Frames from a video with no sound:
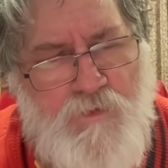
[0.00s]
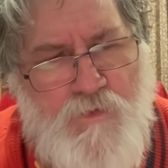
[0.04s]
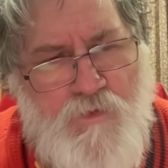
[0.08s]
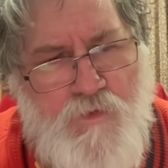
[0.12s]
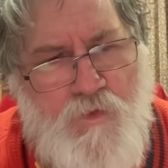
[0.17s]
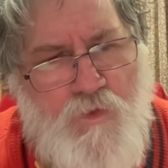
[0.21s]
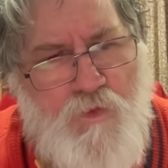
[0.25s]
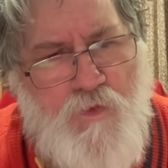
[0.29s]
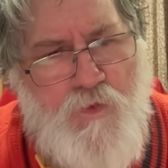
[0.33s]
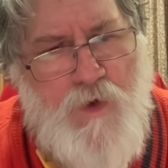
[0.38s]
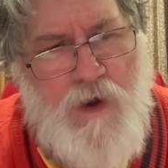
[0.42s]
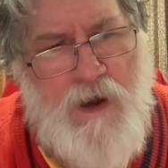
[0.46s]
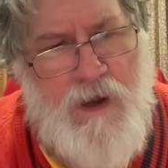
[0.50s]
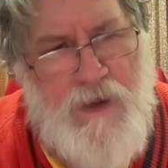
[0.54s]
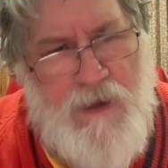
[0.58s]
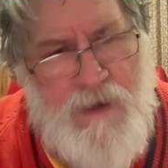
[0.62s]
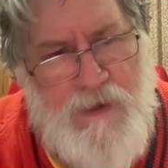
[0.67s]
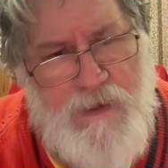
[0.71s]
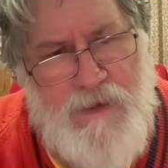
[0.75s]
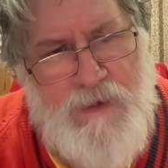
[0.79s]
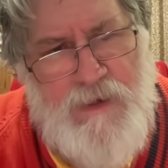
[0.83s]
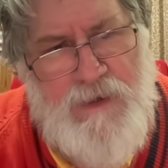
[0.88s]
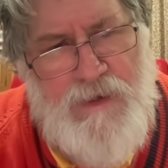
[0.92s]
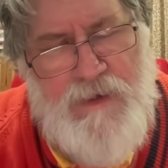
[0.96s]

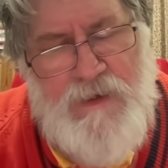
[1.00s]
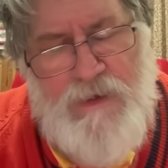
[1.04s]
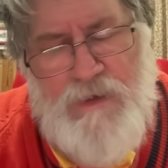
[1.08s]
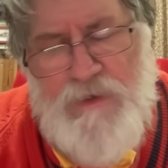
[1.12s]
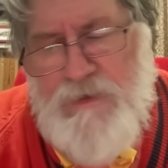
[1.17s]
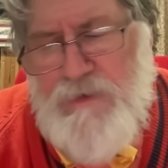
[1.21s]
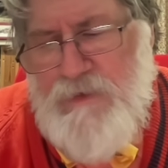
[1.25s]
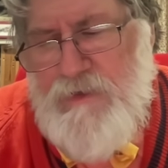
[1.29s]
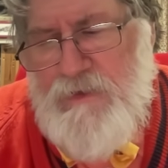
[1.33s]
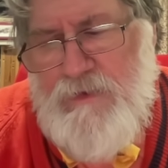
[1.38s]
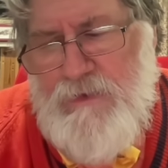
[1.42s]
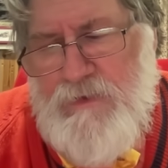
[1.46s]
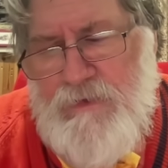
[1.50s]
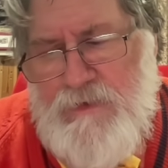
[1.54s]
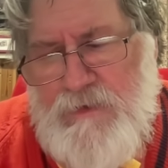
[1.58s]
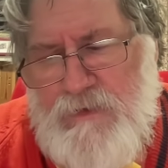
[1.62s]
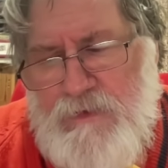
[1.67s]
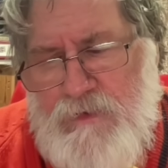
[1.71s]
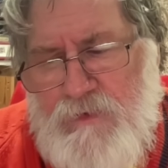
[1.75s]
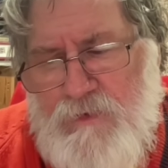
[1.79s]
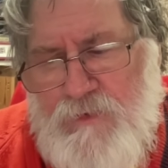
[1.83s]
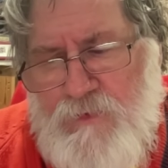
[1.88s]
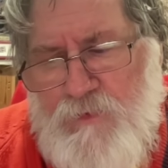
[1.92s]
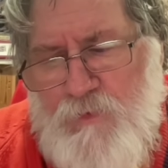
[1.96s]
Why,
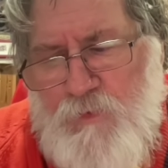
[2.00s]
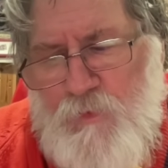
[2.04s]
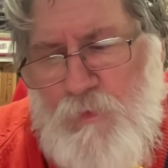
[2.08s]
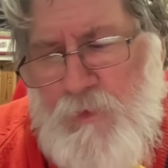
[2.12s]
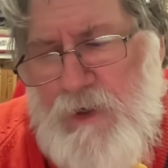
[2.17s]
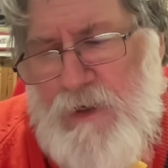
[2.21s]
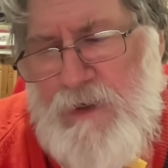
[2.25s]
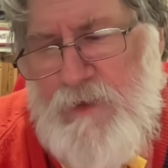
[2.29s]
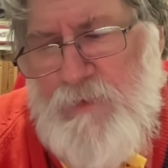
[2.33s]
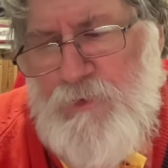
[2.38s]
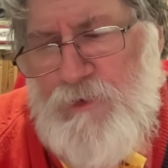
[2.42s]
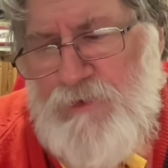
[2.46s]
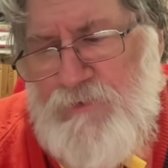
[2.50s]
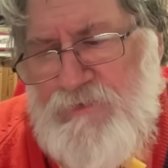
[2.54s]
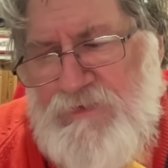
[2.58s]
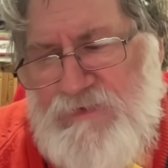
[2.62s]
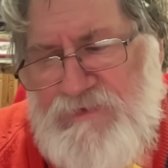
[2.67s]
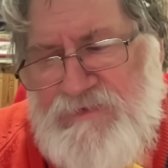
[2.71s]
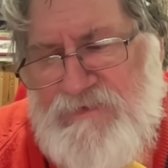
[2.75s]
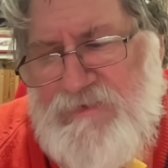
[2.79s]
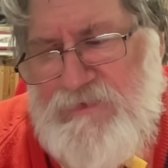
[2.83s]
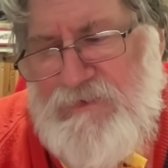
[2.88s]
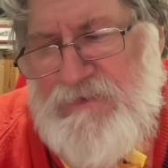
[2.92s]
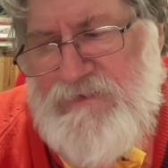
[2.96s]
why weren't
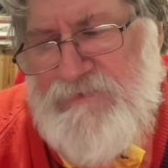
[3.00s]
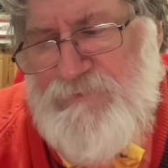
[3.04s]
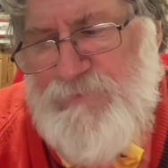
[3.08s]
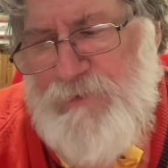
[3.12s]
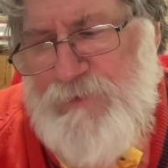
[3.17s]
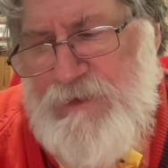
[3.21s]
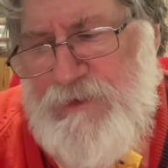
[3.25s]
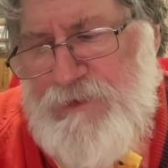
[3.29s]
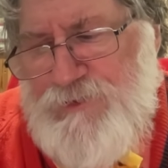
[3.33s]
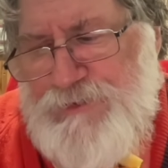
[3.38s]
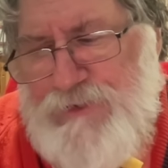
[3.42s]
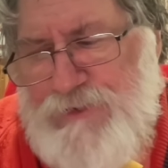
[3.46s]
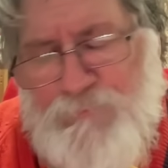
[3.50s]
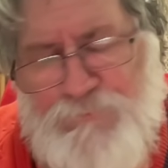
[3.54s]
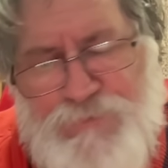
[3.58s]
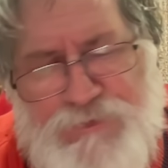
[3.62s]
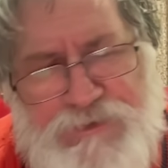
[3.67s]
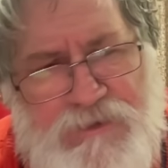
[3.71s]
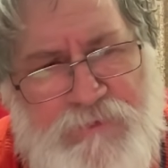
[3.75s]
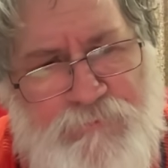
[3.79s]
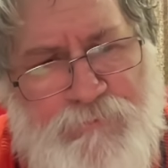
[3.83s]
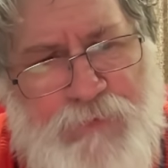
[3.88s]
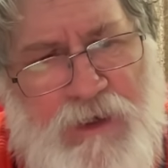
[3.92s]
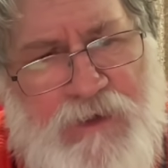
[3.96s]
these things being
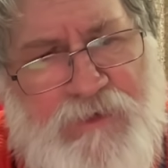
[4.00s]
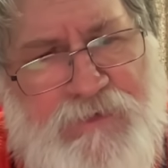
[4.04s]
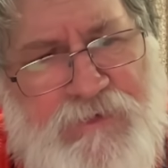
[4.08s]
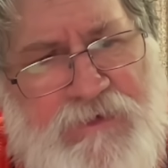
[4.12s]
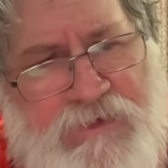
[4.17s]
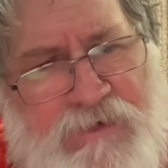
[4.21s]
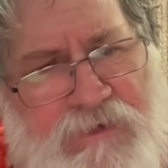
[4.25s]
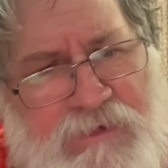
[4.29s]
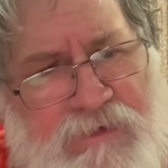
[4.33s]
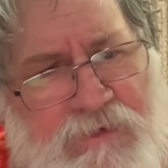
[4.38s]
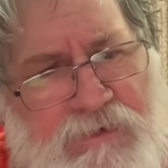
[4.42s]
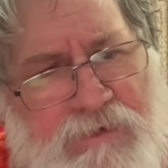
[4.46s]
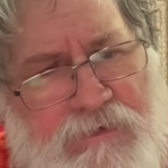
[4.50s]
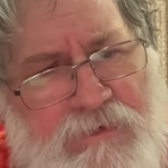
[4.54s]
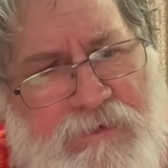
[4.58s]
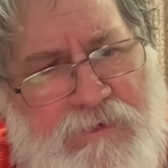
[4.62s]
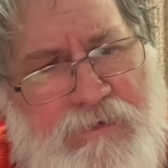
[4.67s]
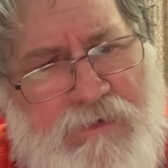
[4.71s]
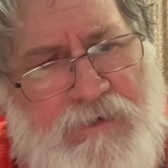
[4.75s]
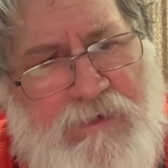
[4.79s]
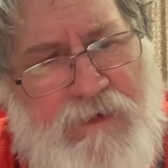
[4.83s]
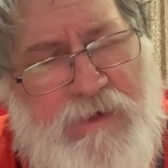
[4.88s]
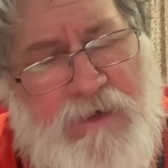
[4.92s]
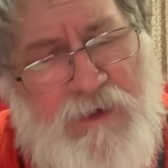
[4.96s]
trumpeted by the
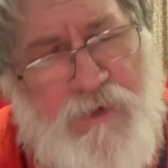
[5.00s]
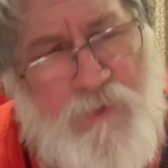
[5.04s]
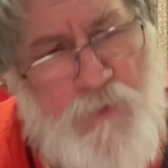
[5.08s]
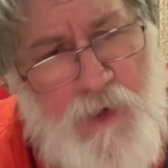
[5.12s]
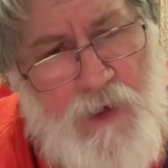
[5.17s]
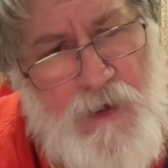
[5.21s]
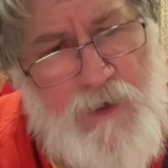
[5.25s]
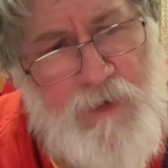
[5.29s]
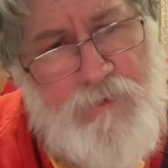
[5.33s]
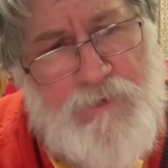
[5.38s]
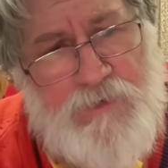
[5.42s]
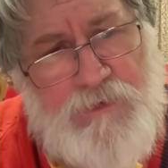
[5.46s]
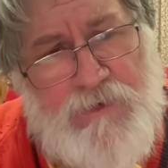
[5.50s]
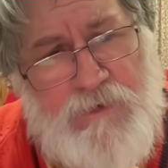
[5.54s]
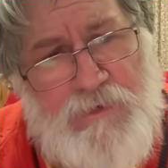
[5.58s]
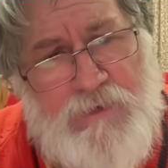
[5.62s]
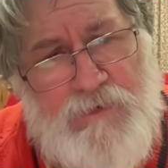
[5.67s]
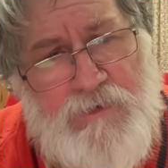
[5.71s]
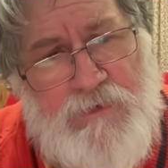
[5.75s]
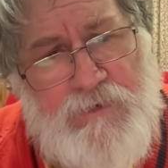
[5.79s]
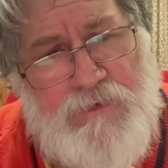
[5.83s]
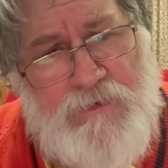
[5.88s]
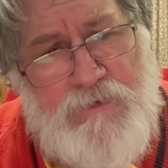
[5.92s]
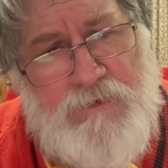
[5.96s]
inquiry?
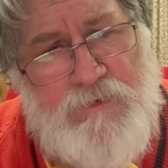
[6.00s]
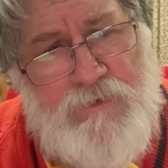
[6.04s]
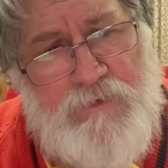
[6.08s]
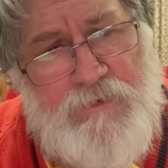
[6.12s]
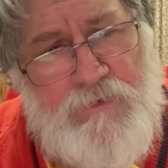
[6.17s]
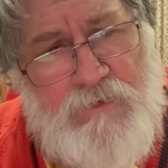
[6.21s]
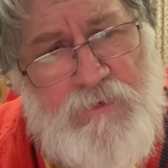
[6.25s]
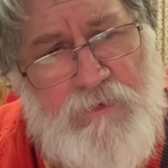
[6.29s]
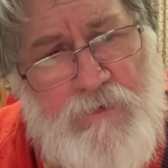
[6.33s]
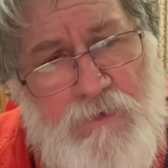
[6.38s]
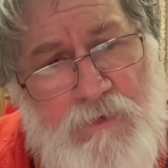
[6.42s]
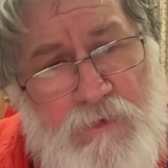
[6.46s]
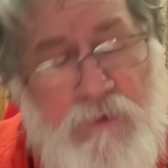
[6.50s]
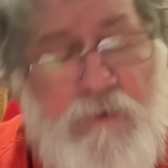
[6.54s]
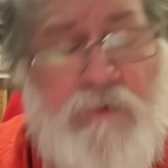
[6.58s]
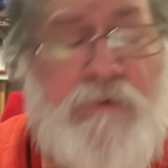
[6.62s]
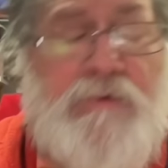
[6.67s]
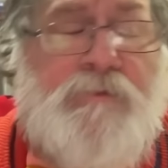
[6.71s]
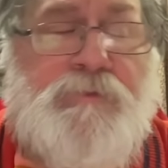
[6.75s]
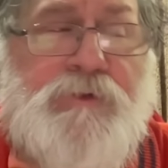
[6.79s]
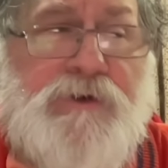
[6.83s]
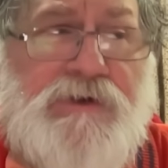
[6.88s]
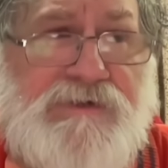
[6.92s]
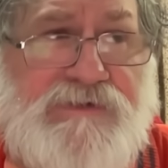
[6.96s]

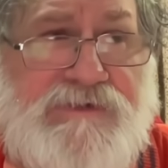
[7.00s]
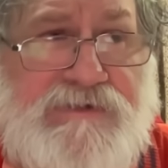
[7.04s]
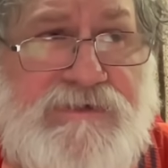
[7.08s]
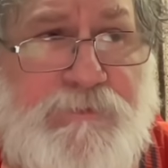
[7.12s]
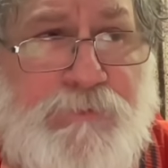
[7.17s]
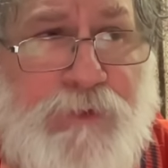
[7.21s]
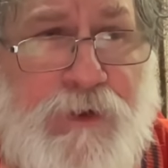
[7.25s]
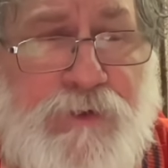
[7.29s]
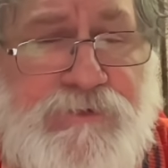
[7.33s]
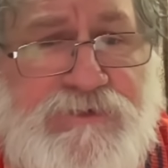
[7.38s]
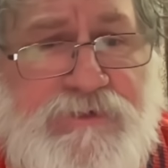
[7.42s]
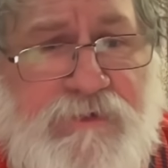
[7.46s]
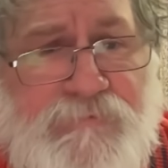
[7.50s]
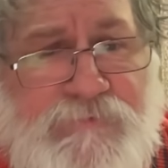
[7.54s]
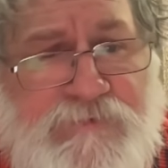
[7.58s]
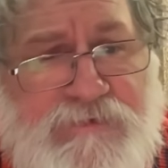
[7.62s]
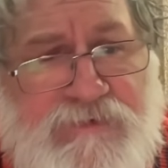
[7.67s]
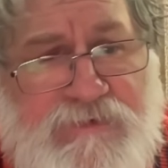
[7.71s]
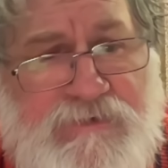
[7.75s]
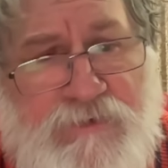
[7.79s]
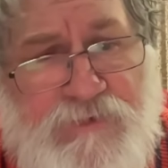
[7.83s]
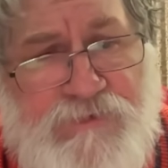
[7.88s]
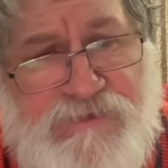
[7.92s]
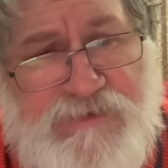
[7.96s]
Oh, because the post
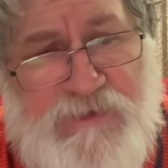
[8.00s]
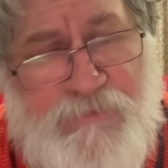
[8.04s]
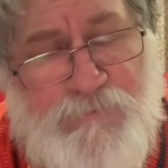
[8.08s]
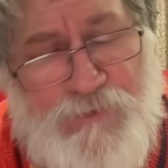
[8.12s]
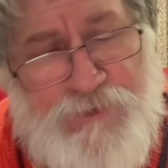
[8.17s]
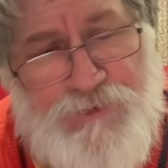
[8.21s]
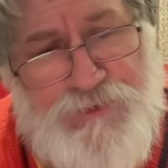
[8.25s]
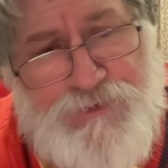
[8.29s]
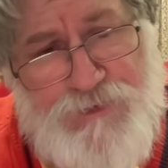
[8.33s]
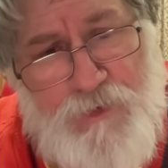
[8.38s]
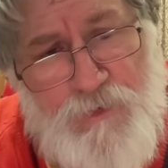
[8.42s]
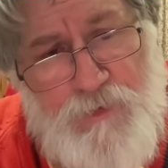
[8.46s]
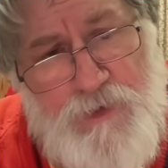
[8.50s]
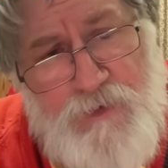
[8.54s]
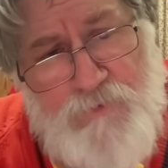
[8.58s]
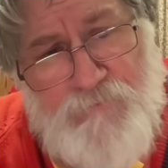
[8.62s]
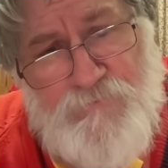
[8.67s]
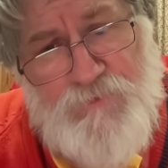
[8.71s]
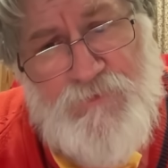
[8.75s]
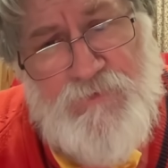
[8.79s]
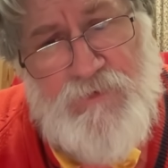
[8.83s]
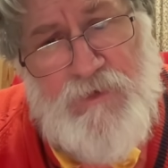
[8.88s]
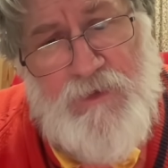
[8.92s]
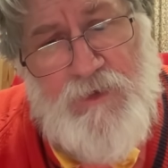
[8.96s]
office got some control
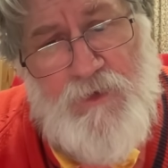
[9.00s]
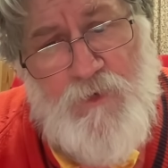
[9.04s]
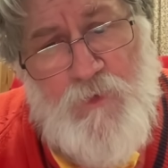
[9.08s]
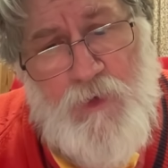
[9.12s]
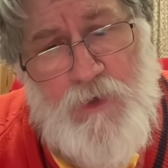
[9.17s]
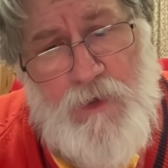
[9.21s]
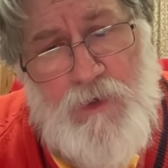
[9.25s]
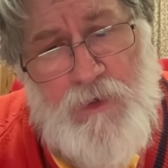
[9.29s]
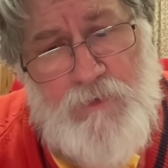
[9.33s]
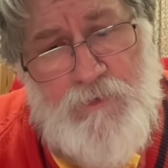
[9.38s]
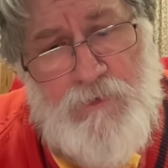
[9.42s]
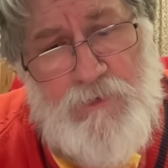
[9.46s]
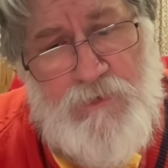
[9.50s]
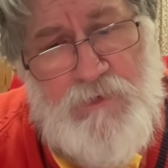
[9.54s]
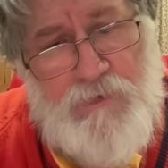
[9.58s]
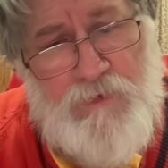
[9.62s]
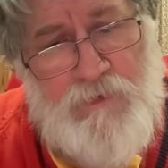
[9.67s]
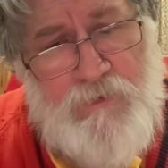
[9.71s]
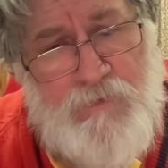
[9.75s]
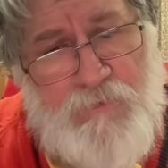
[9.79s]
over the inquiry.